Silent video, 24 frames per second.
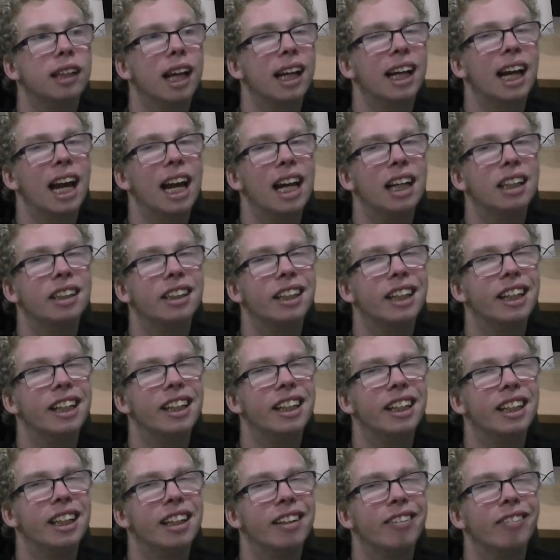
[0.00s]
occasionally in
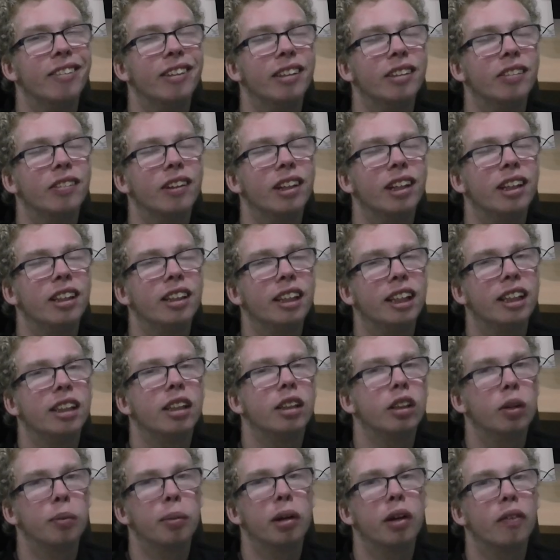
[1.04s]
the evenings where you need
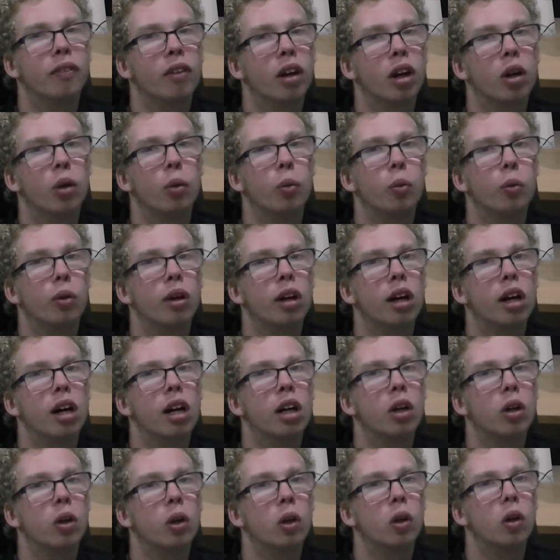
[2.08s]
to do a bit of
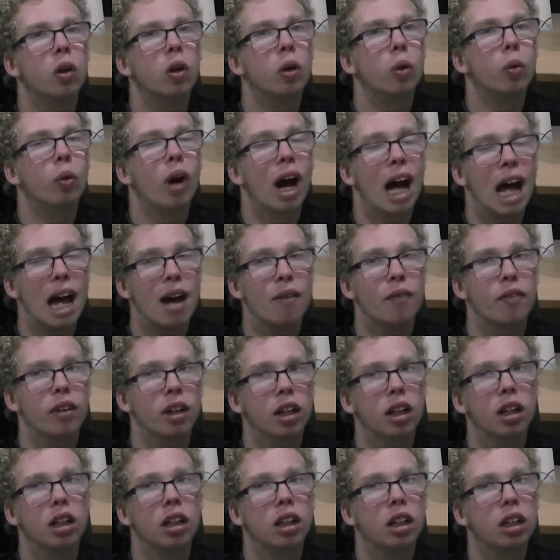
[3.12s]
homework or
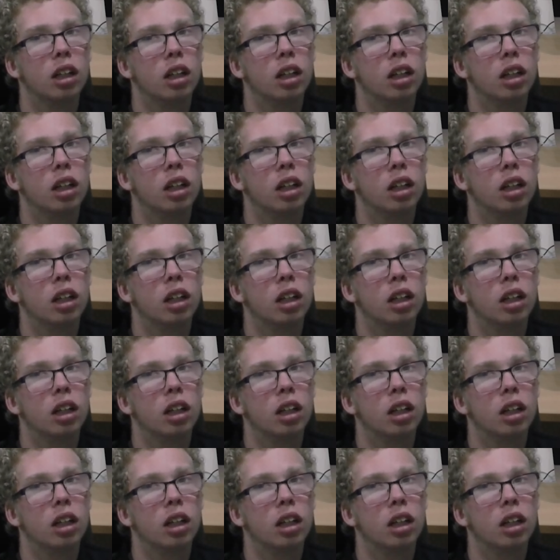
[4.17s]
whatever.